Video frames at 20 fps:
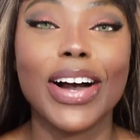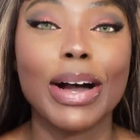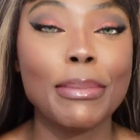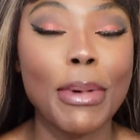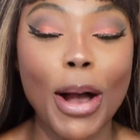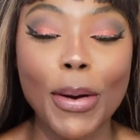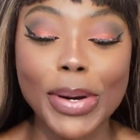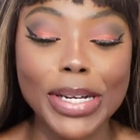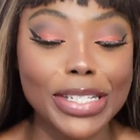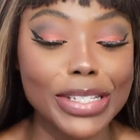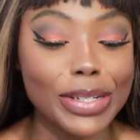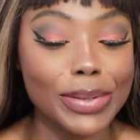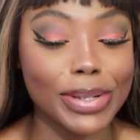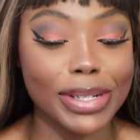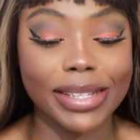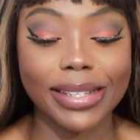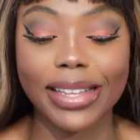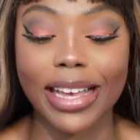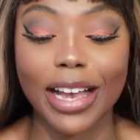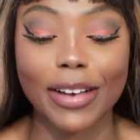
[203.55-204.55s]
I'm always
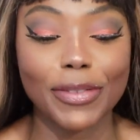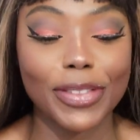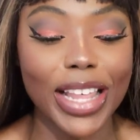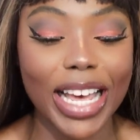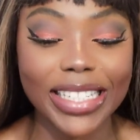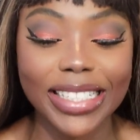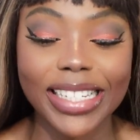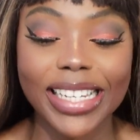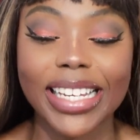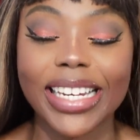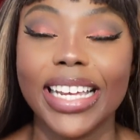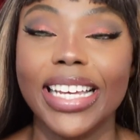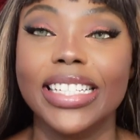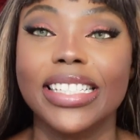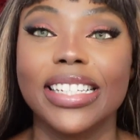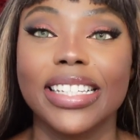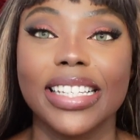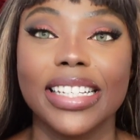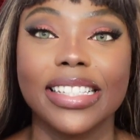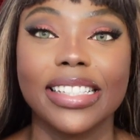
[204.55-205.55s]
doing stuff. Let's get
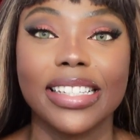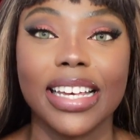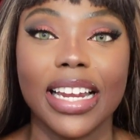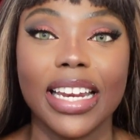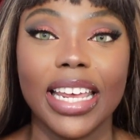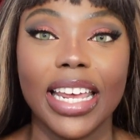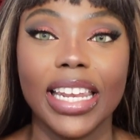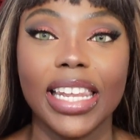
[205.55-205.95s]
into this study